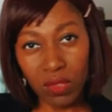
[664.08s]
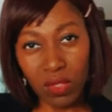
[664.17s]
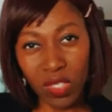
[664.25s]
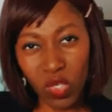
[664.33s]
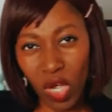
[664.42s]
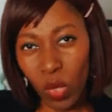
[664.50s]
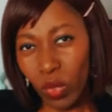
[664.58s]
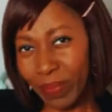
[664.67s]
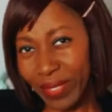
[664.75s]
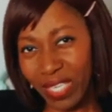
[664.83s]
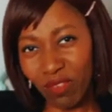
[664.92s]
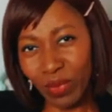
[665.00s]
You know how we
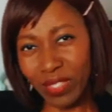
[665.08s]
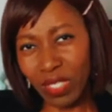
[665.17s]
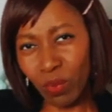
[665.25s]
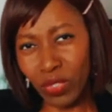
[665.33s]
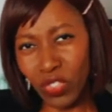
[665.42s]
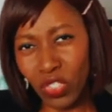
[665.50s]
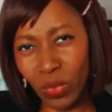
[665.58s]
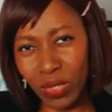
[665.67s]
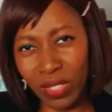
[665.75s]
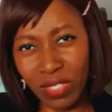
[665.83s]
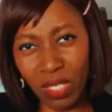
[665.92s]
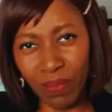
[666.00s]
behave when someone sold
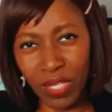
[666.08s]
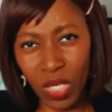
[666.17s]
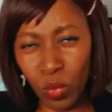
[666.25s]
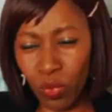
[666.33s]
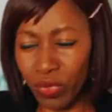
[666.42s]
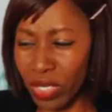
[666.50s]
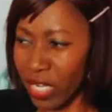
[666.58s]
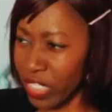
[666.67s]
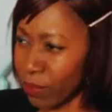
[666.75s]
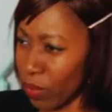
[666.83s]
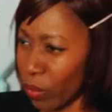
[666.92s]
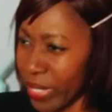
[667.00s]
us something and we
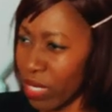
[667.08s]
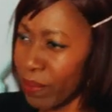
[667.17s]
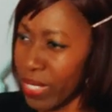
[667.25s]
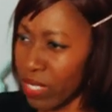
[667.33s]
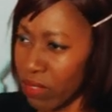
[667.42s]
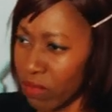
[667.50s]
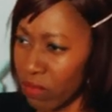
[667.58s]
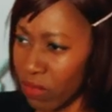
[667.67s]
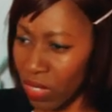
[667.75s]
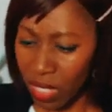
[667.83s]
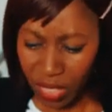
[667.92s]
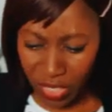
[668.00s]
realize, but wait a minute,
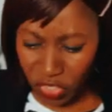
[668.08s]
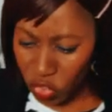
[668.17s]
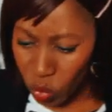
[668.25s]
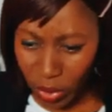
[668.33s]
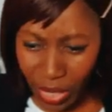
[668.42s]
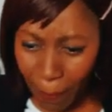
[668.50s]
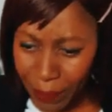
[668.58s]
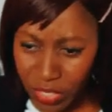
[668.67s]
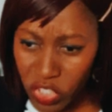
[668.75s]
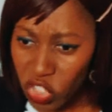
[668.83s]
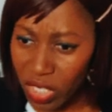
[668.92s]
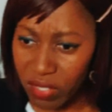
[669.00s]
this isn't what I
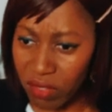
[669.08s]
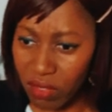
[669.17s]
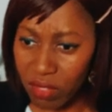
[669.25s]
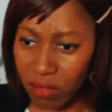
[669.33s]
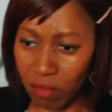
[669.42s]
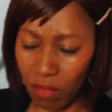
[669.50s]
purchased.